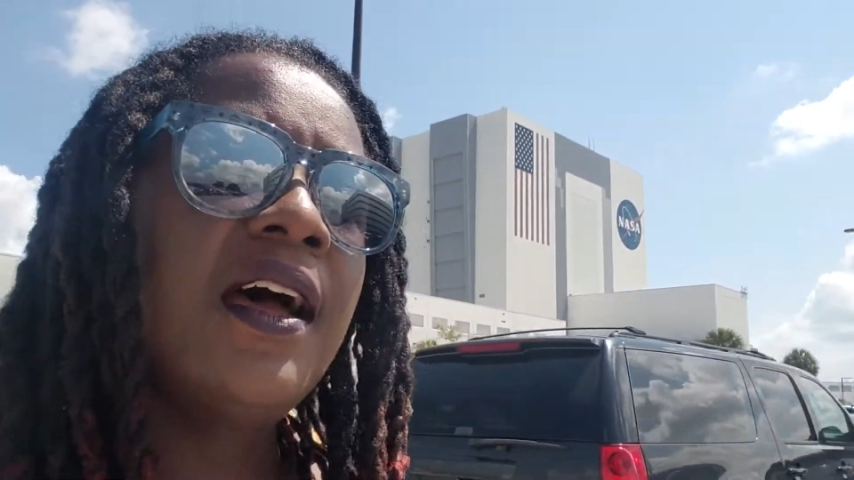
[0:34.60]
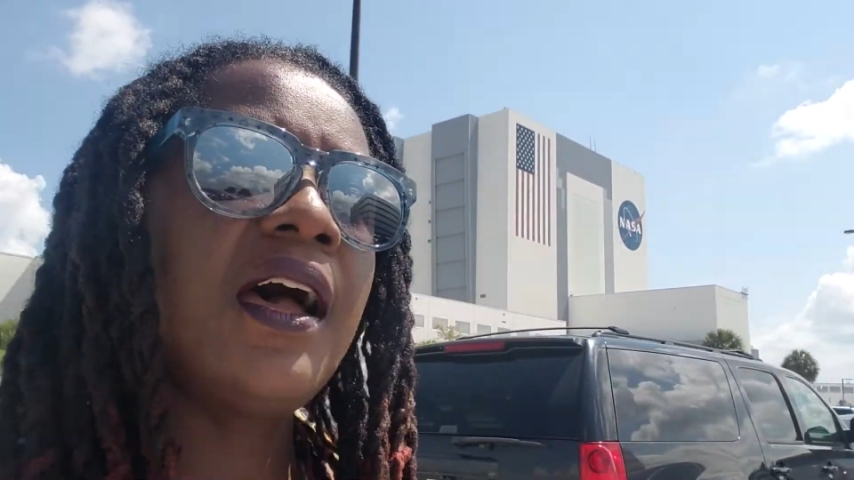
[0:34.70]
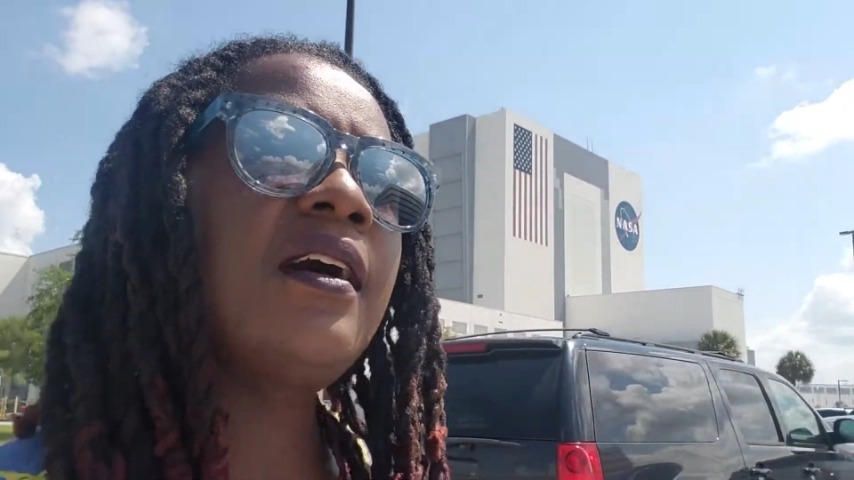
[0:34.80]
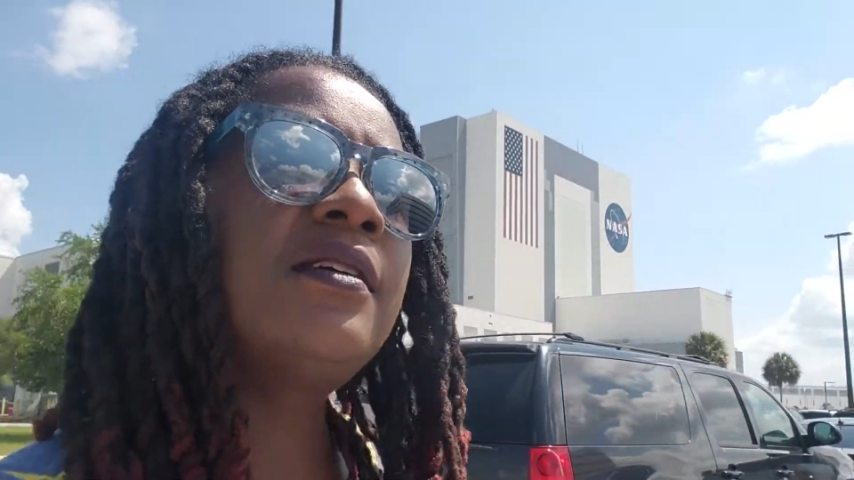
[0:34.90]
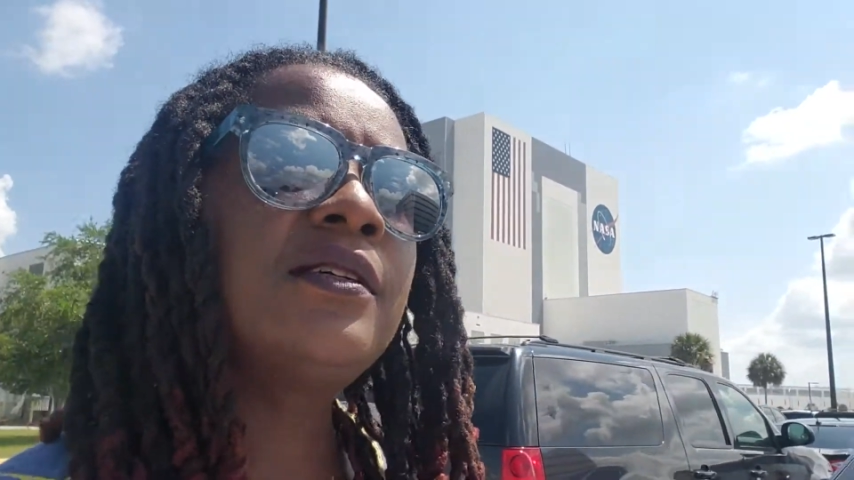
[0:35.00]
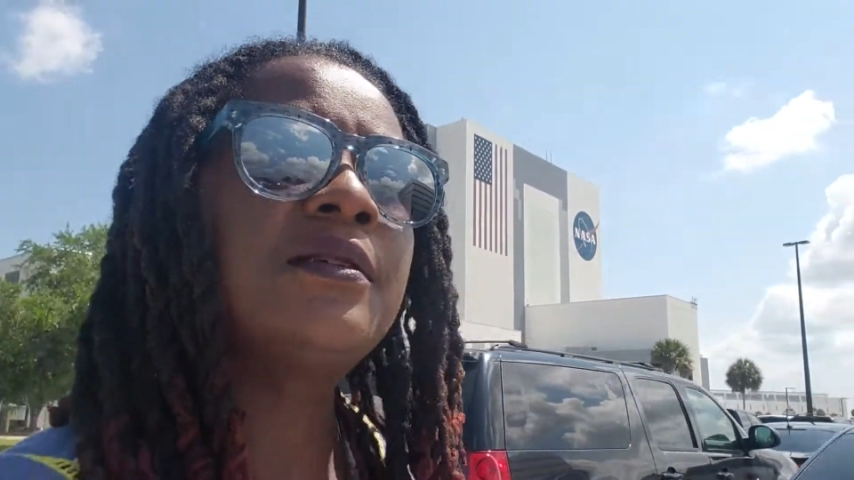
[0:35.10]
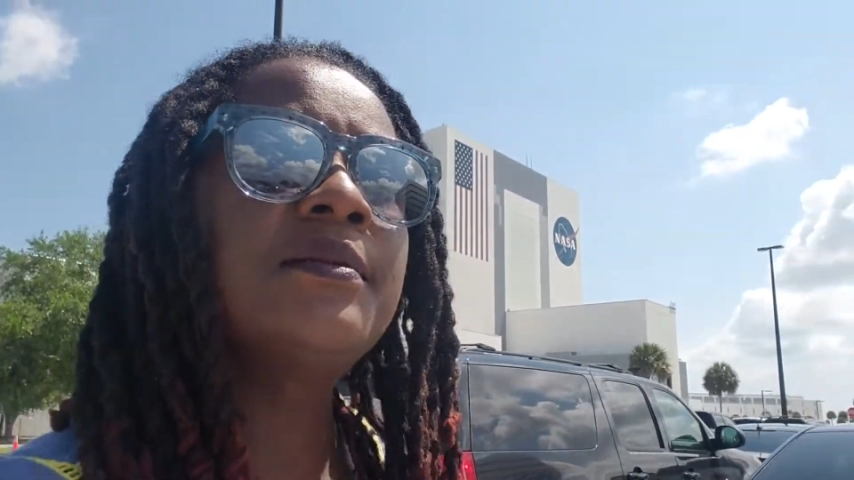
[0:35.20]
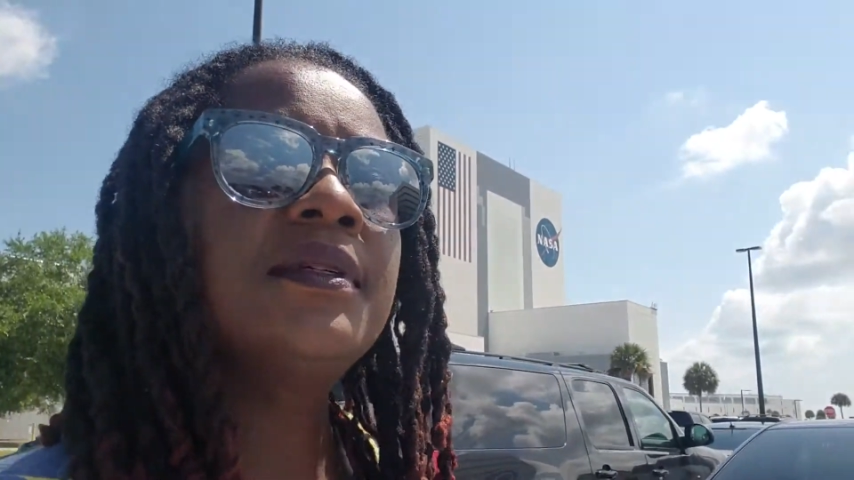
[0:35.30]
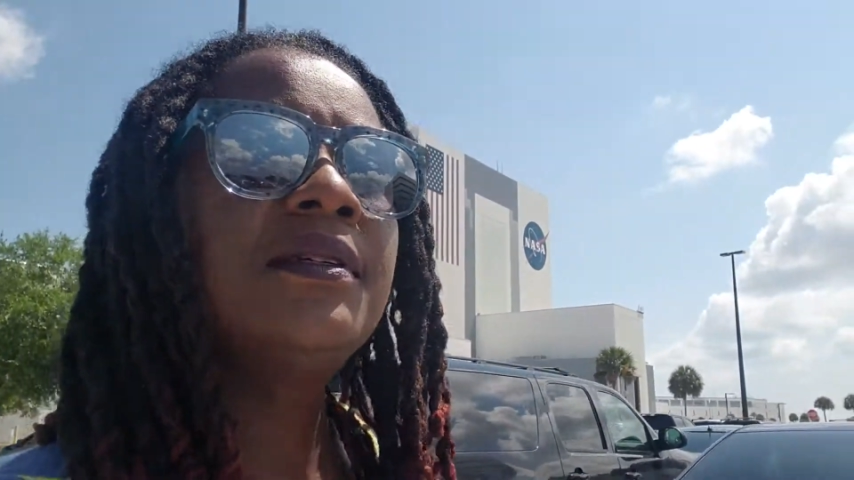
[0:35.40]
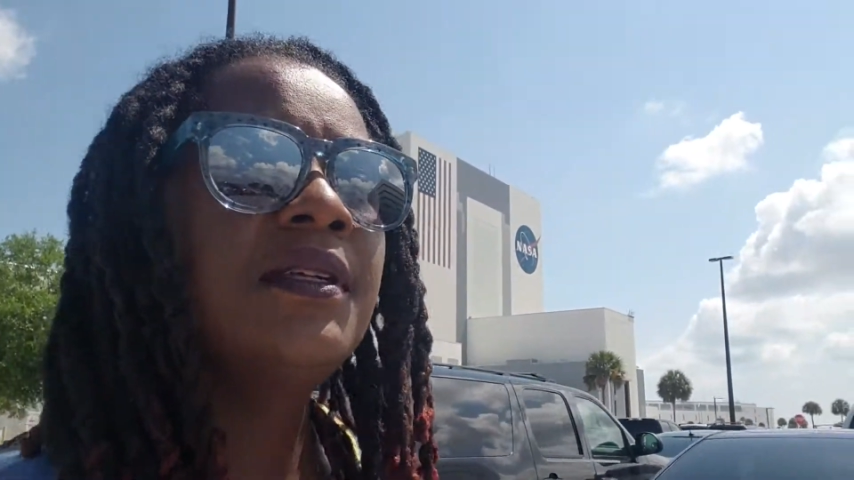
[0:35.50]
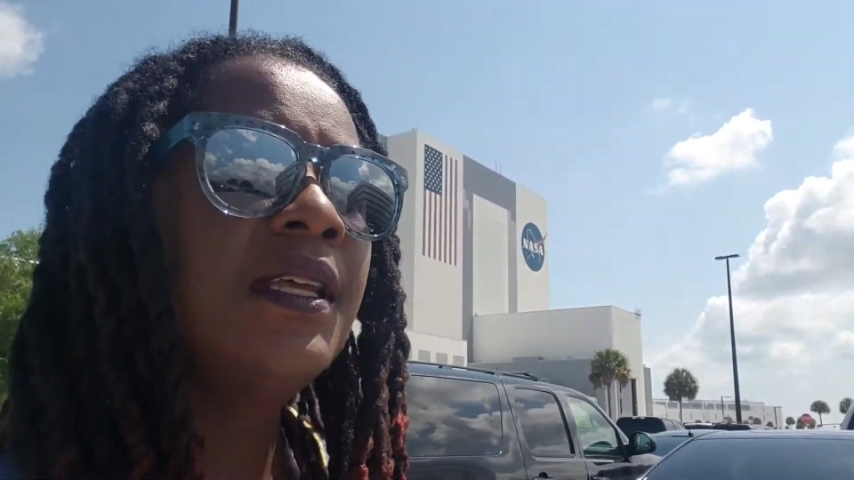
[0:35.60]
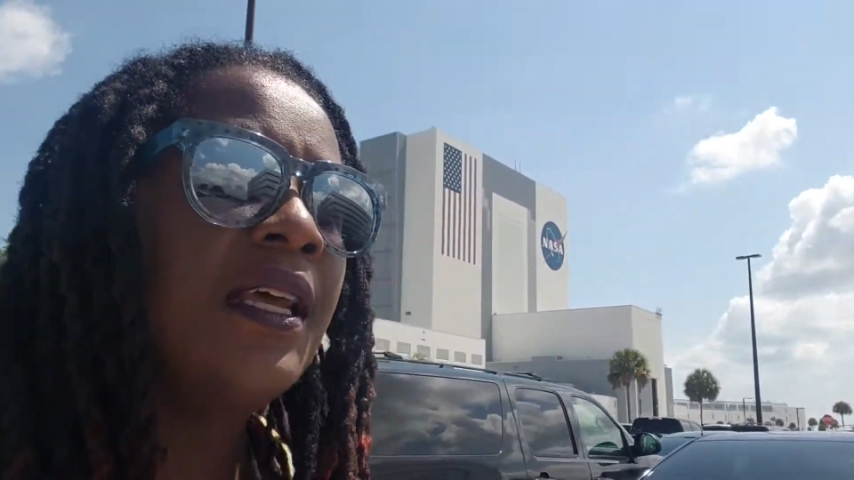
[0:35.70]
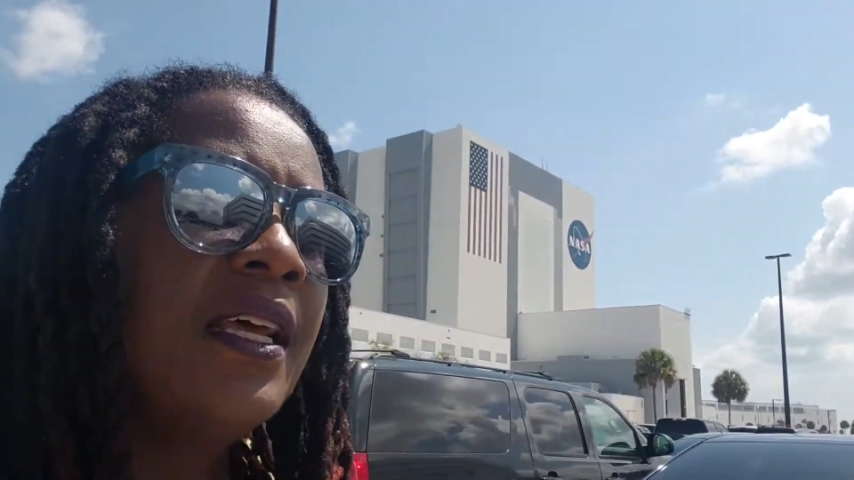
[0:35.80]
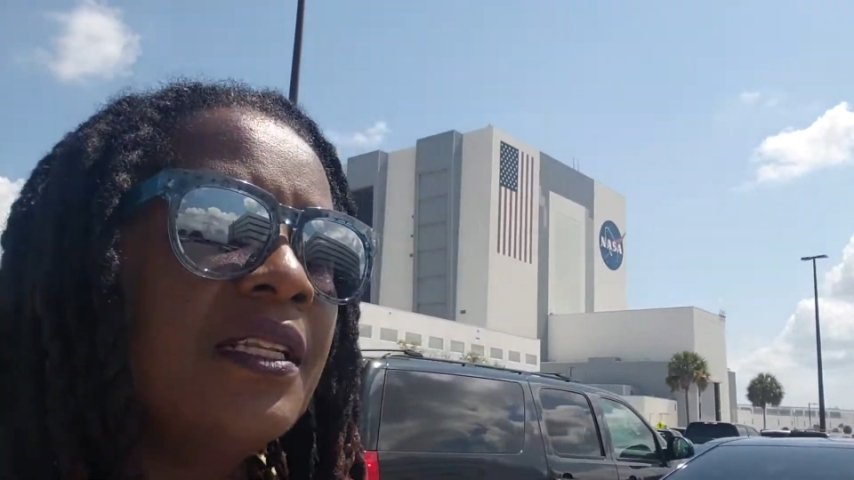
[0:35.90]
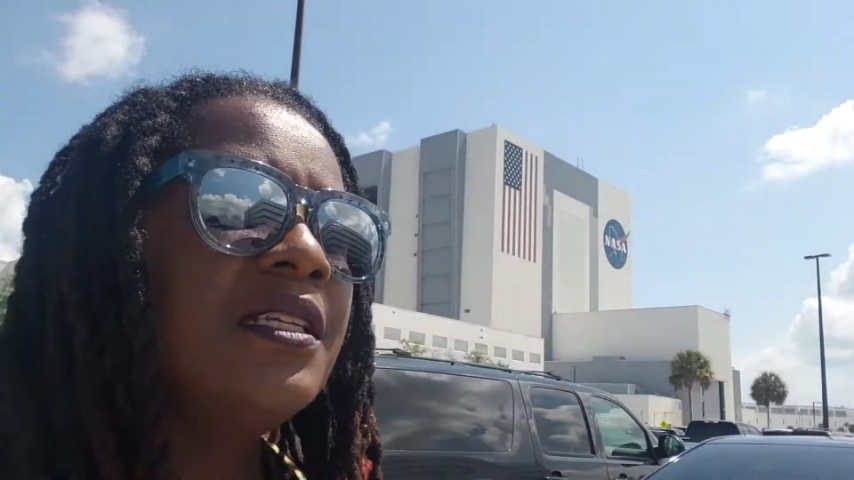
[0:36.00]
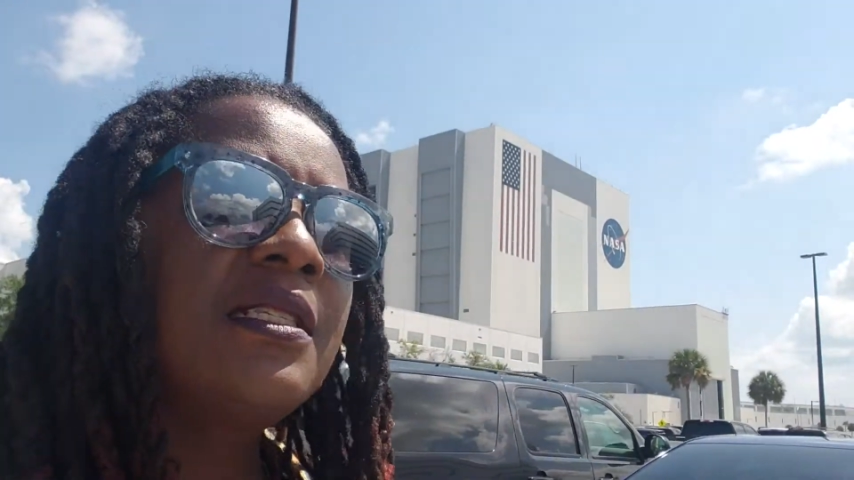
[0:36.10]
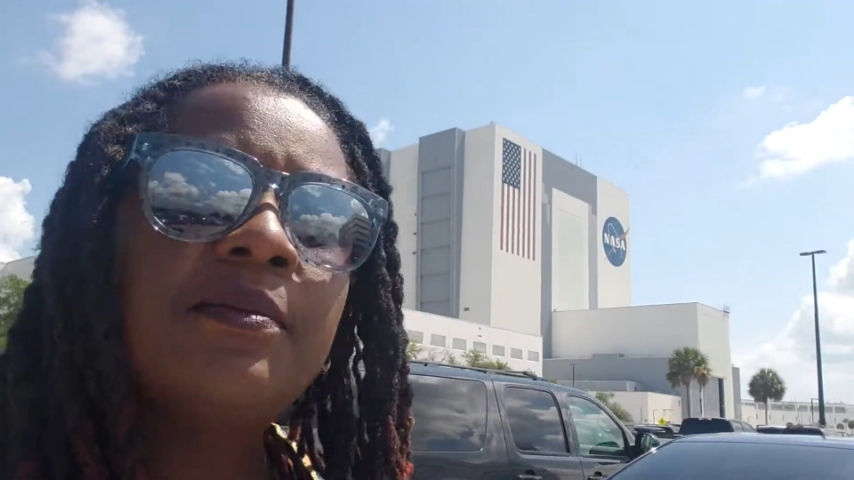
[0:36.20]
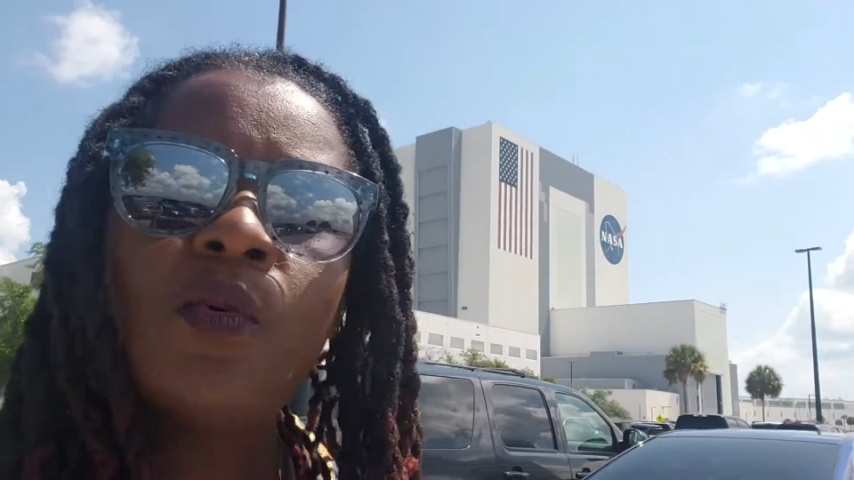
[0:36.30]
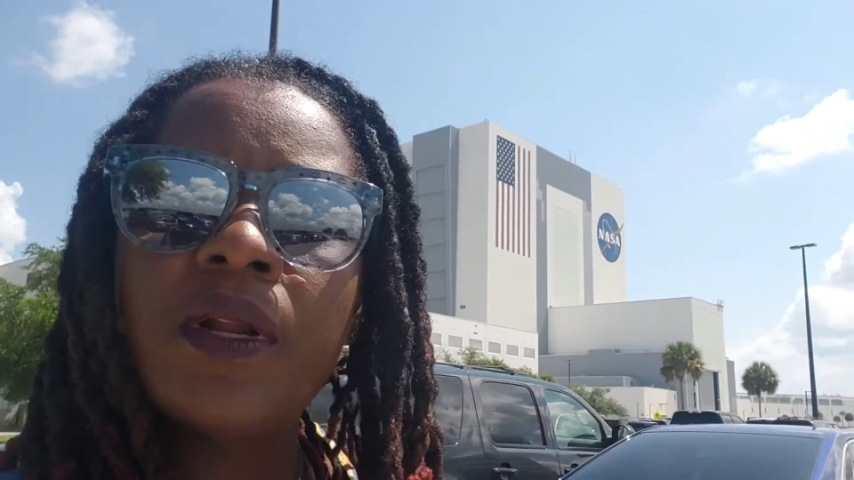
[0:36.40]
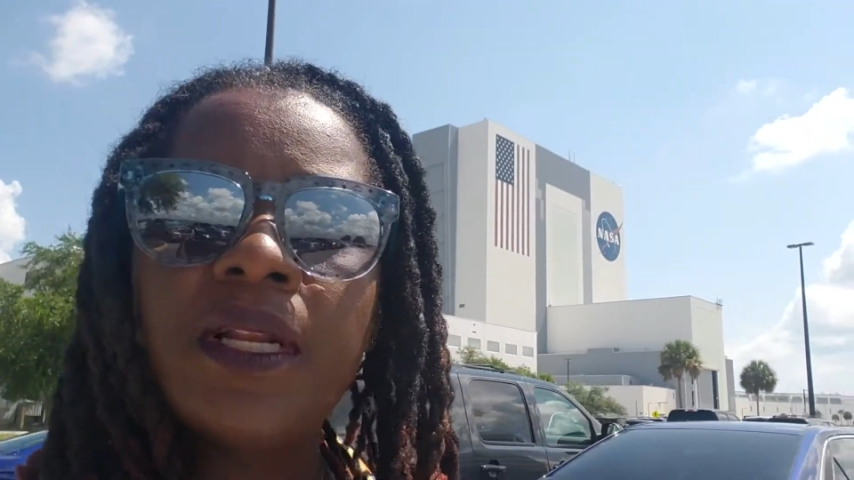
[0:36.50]
um, this
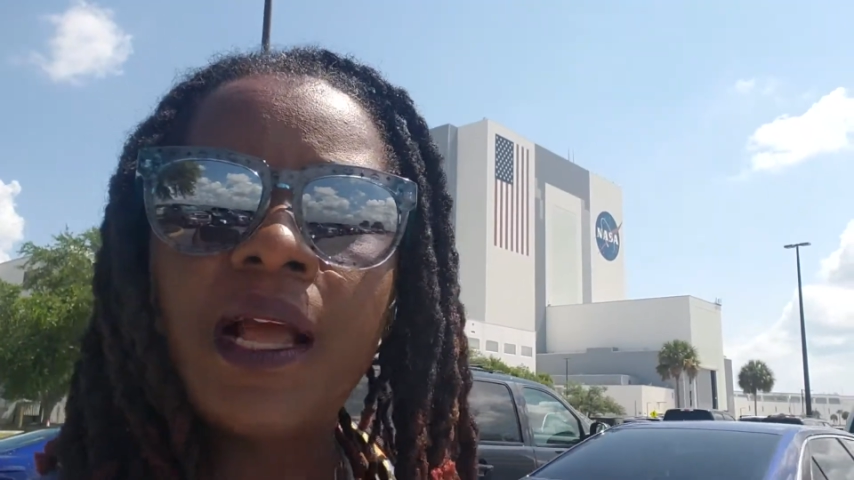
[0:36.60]
morning